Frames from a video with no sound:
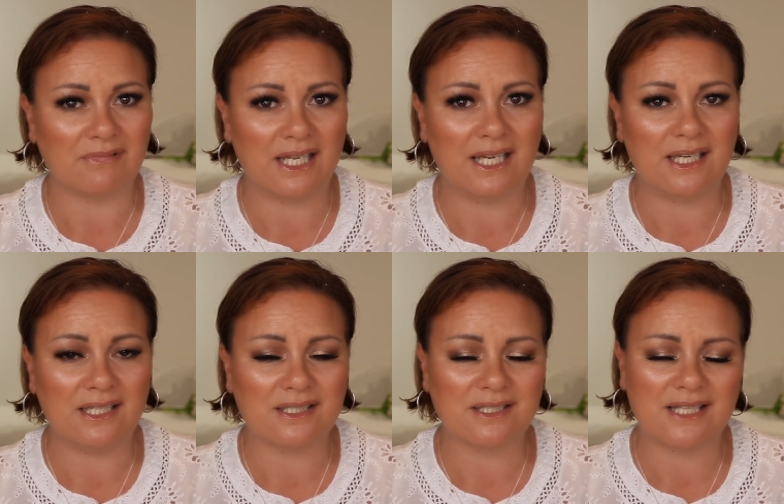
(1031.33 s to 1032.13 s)

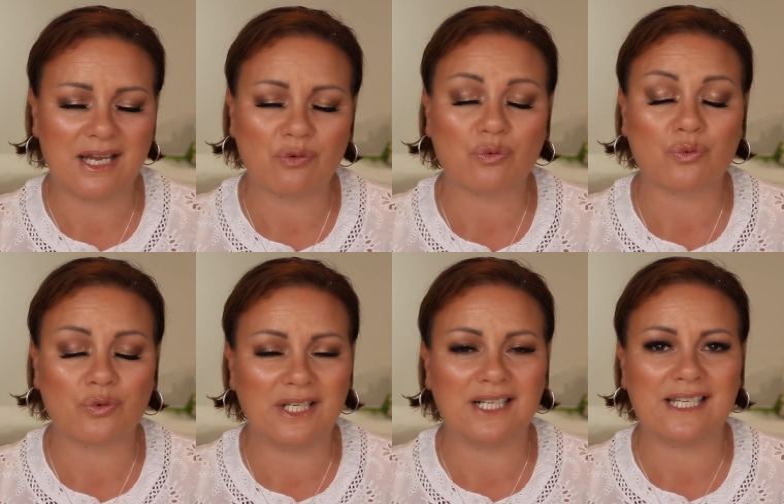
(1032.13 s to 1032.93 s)
And that
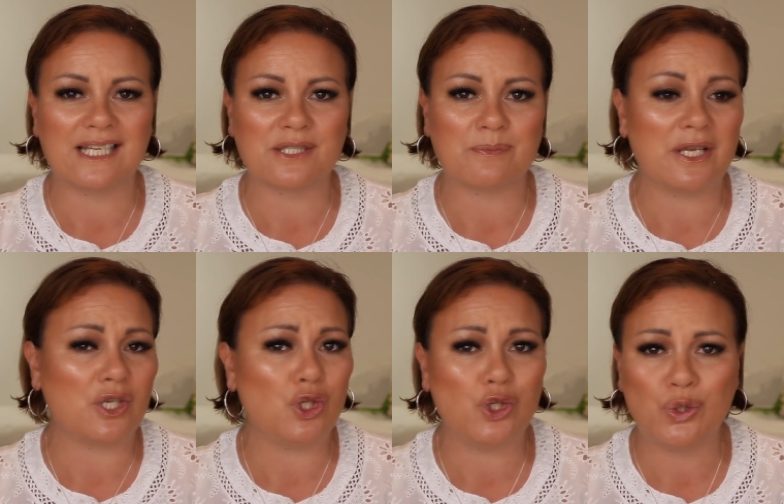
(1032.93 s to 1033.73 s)
really has made a
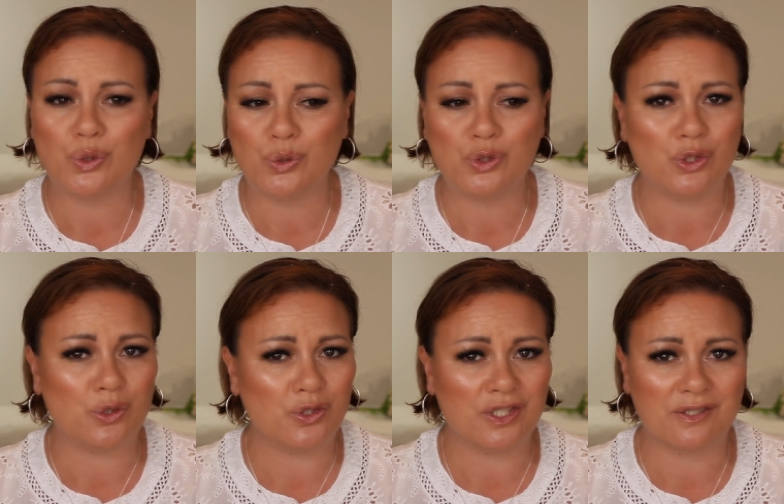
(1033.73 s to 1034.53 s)

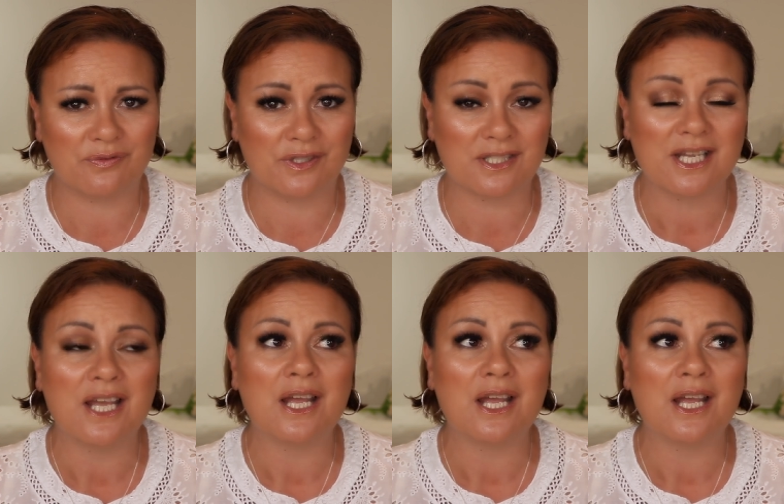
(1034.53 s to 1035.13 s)
huge difference,